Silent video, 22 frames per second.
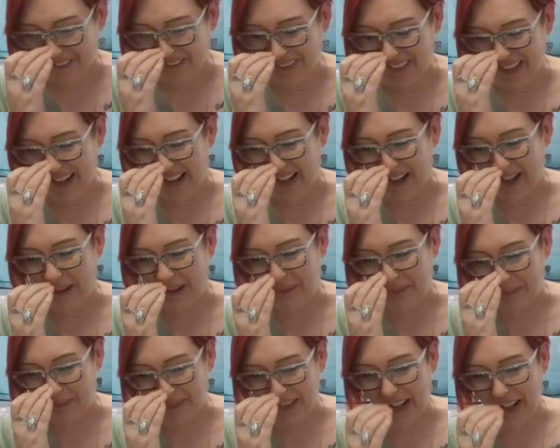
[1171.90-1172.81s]

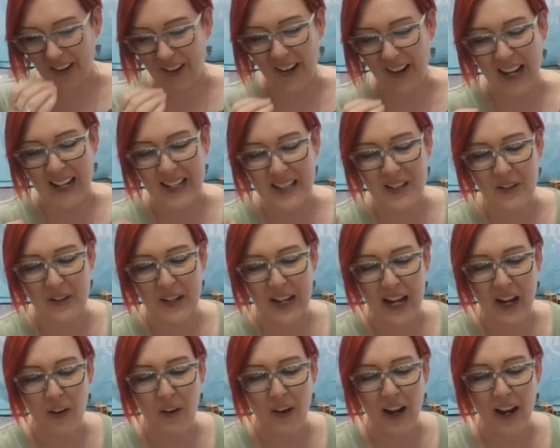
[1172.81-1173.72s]
All right. So
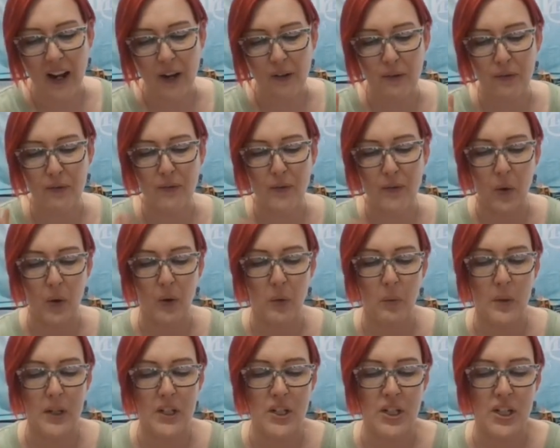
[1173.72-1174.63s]
now I have 4
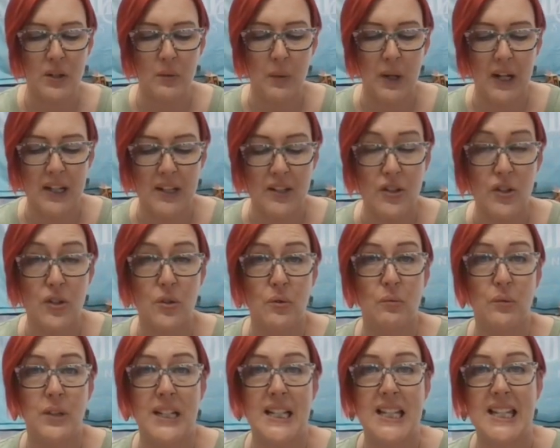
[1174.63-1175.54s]
witchy ways to
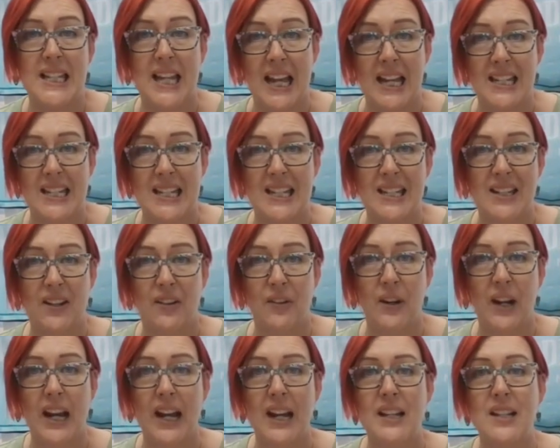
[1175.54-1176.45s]
reset.
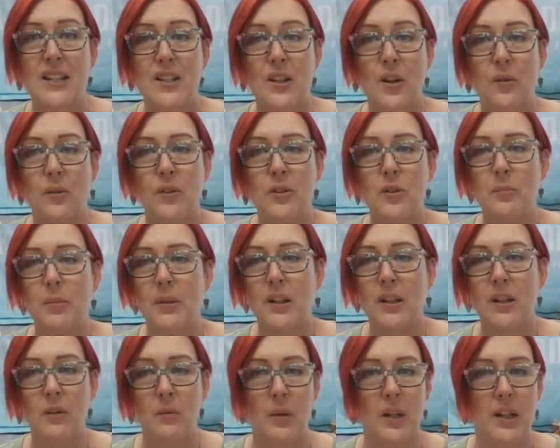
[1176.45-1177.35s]
Okay. So there's
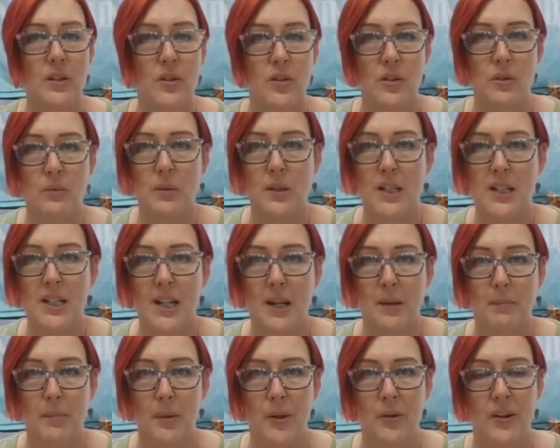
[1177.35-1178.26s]
plenty of ways to
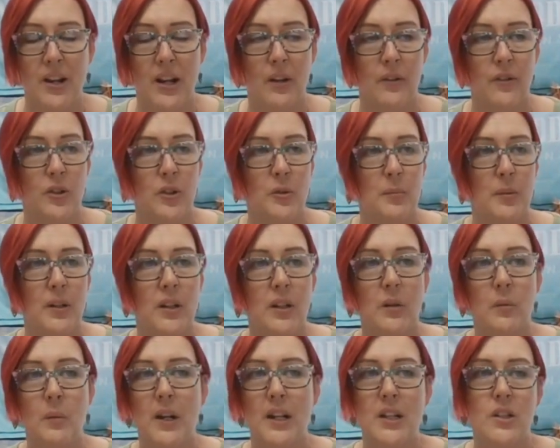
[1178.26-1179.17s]
reset burnout. There's plenty
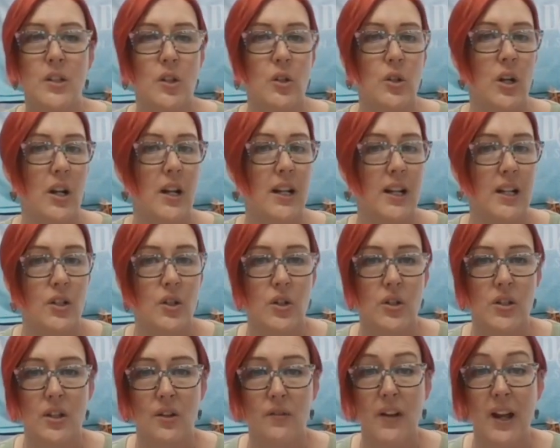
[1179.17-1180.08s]
of ways to try and get
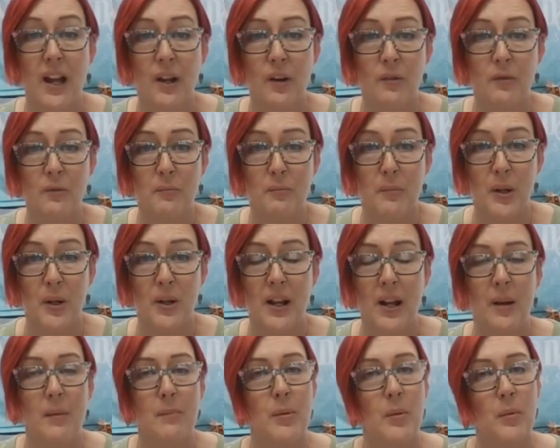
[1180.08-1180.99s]
yourself out of
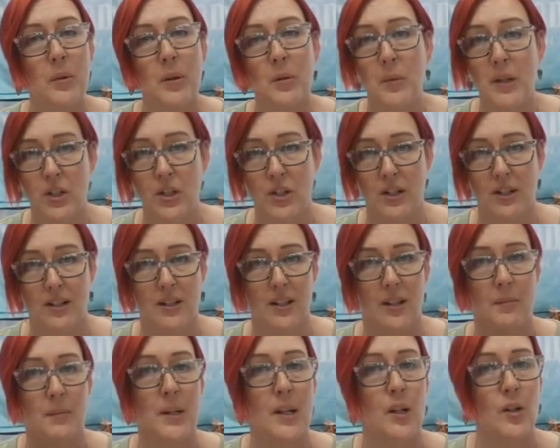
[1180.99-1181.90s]
burnout, but we're witches.
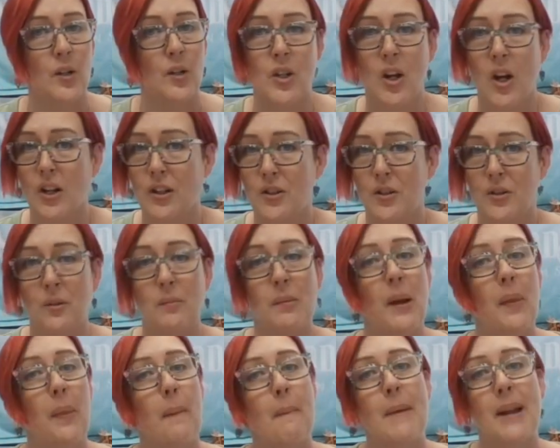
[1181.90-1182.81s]
I'm here to talk to you
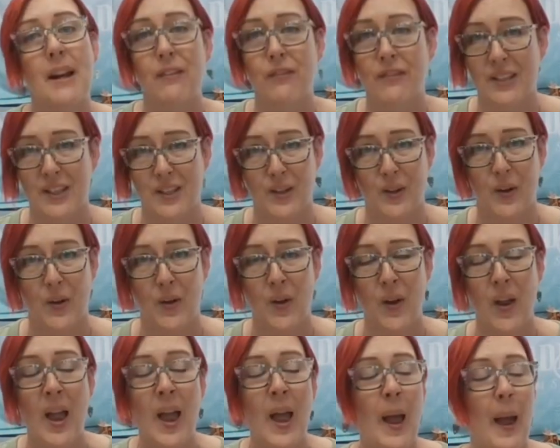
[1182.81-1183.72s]
about the
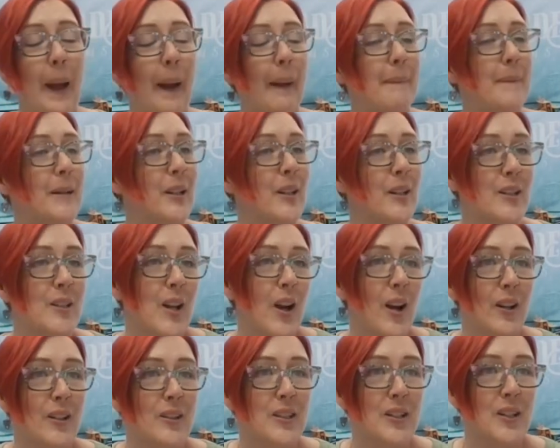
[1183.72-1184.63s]
metaphysical. I'm here to
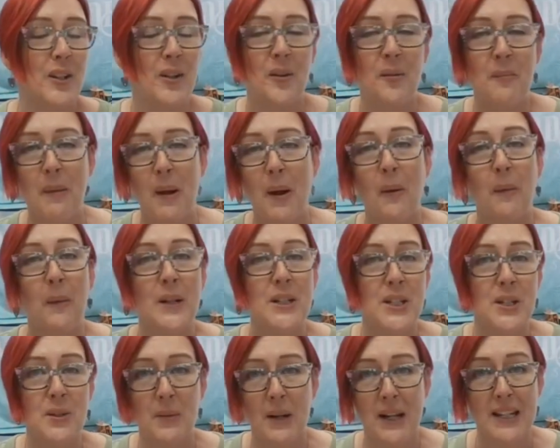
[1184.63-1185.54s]
talk to you about
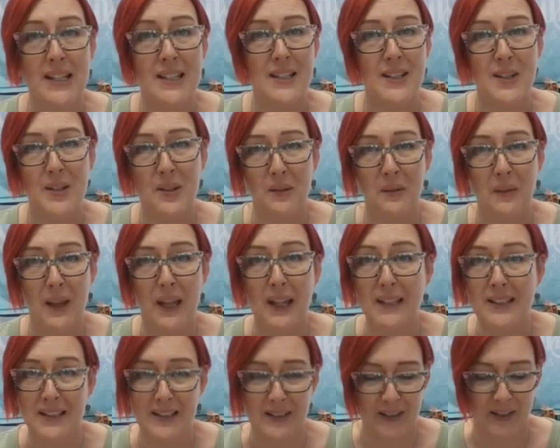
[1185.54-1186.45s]
witchy ways to do
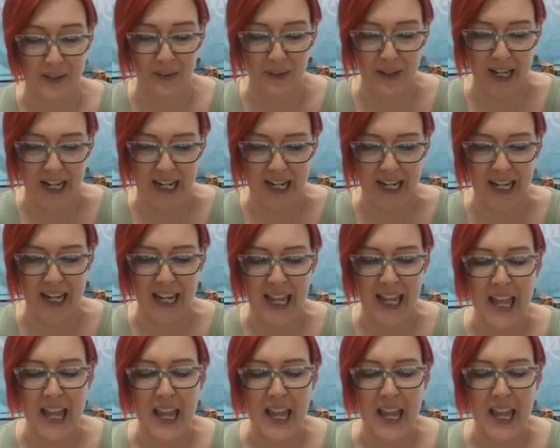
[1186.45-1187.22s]
this. Okay.